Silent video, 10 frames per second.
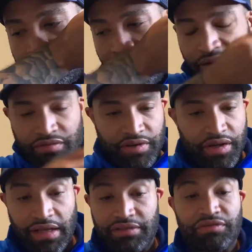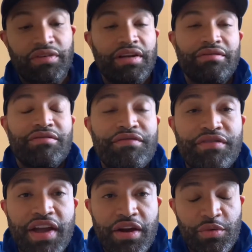That's that's
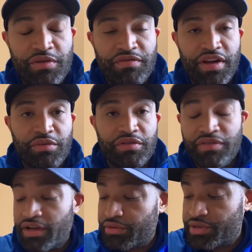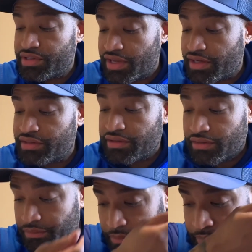very, very, very sexy.
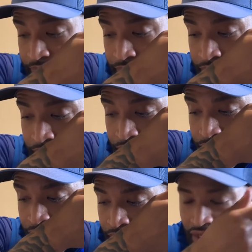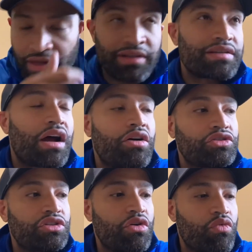And it's
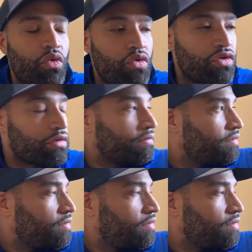also warm.